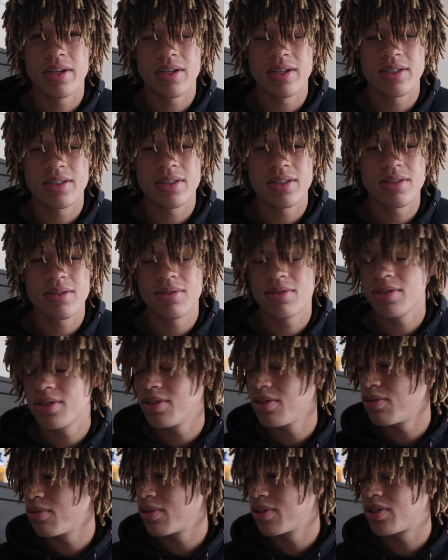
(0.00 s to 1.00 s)
Because you
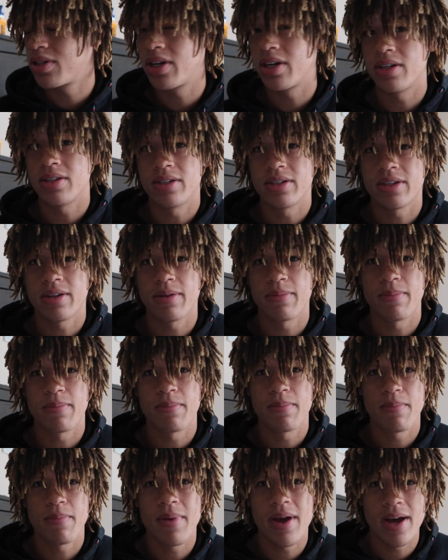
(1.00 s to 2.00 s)
don't want your hair looking
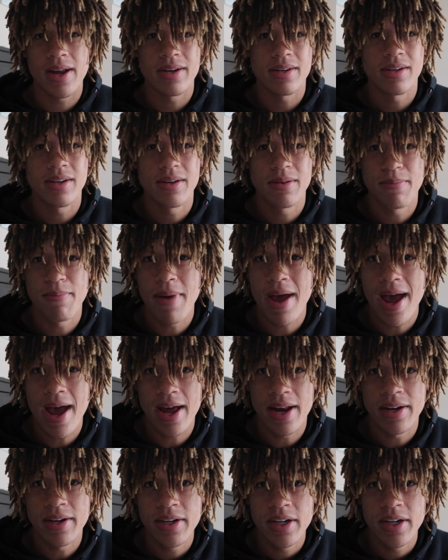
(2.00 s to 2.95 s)
matted and bad.